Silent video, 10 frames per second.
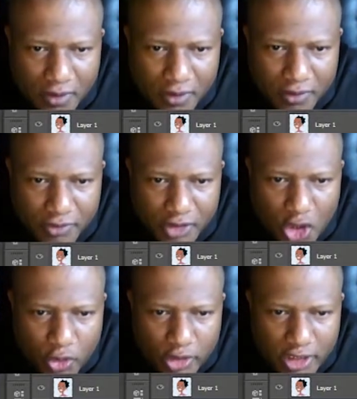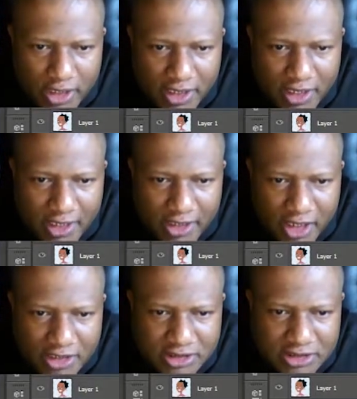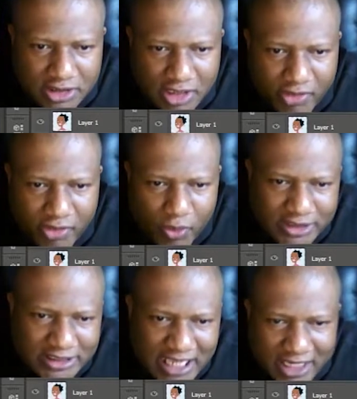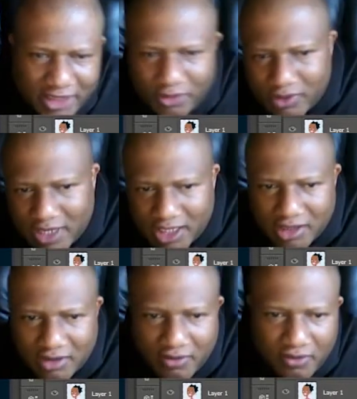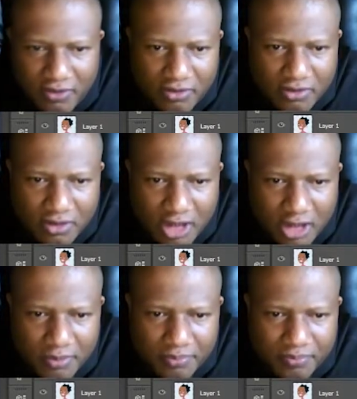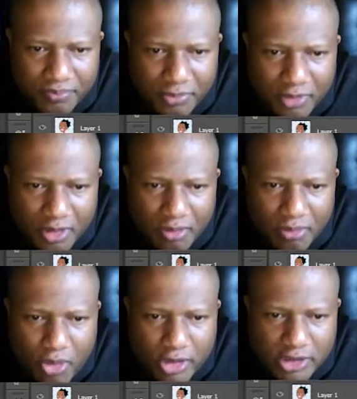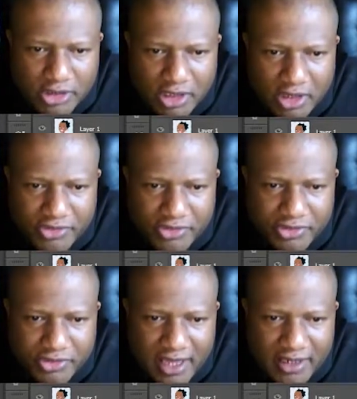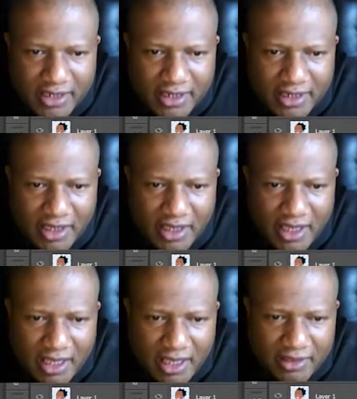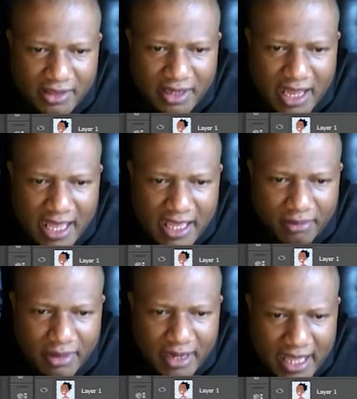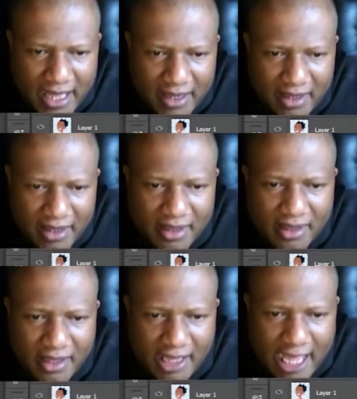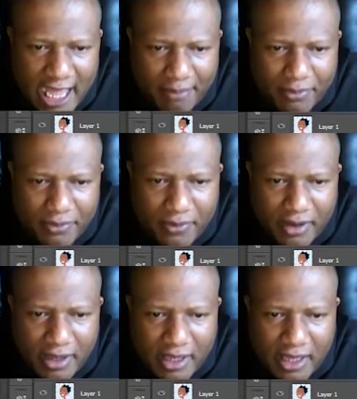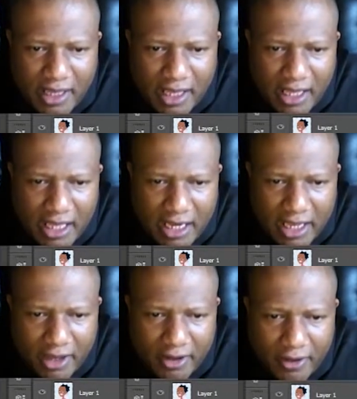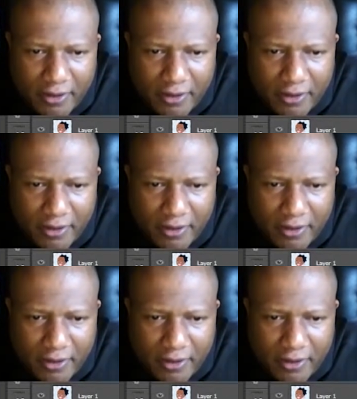coconut and nuts on the one side, and you kind of pour it into the other side. And then I had a banana, an apple, and a